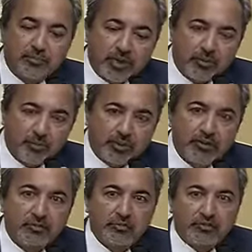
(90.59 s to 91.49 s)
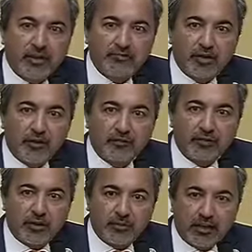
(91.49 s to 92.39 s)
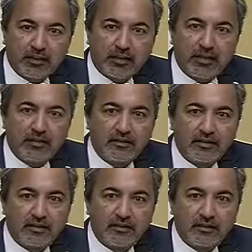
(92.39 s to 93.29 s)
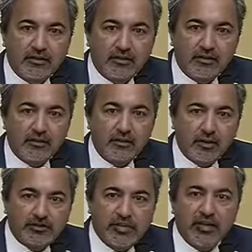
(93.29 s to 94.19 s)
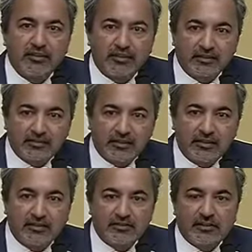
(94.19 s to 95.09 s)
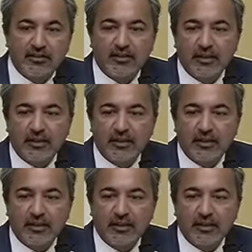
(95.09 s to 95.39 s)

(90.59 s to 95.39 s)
About $1 billion was left over that we allocated to USAID and CDC